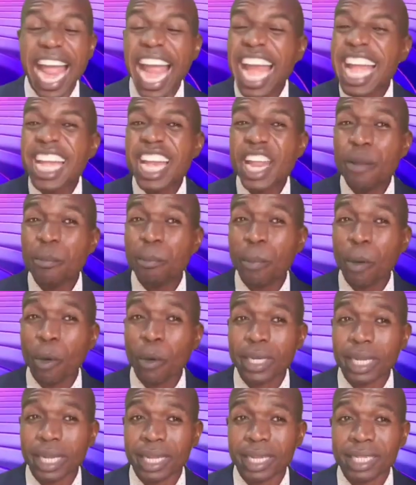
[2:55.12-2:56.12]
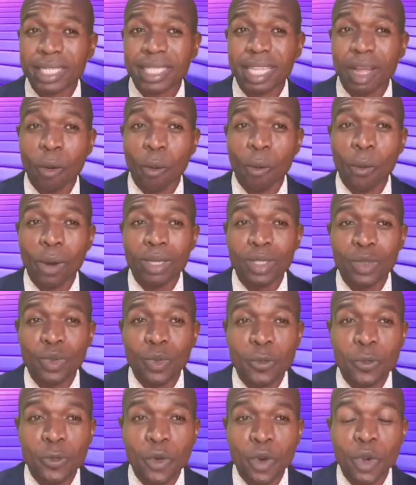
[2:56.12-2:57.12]
Anybody that wants
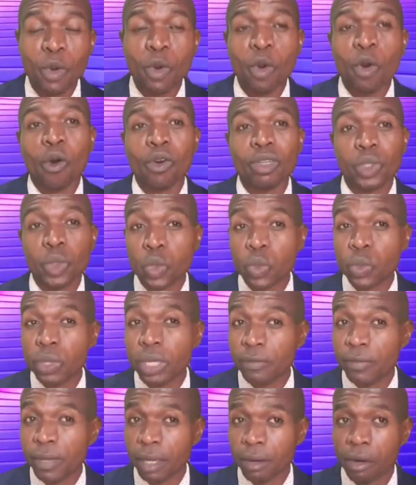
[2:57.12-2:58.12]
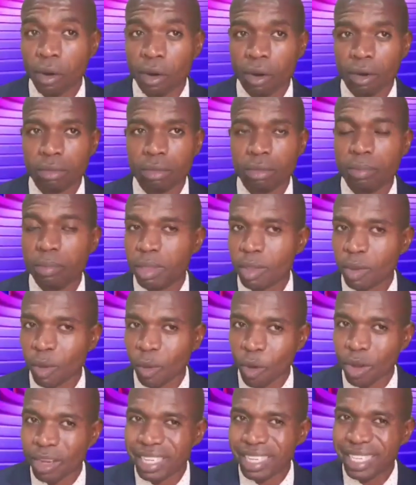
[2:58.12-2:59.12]
to follow true living God
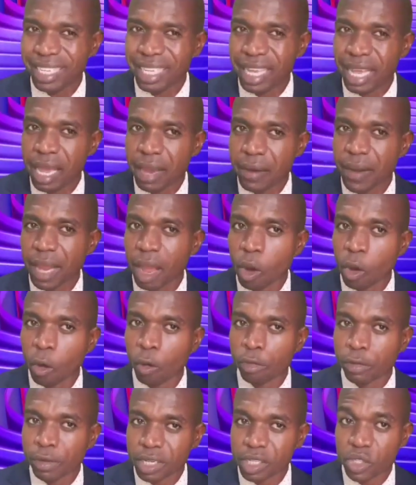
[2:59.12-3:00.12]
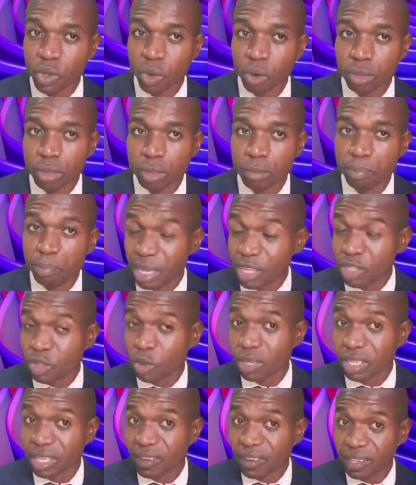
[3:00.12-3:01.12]
on the area of result, based
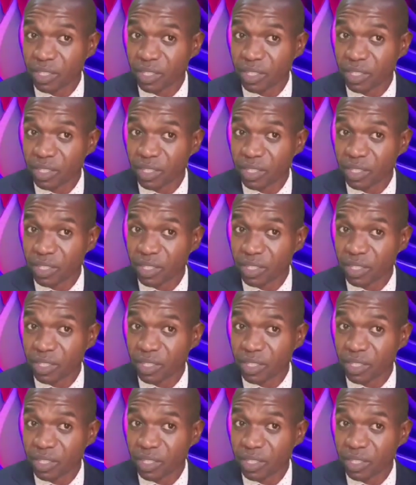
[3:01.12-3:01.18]
on the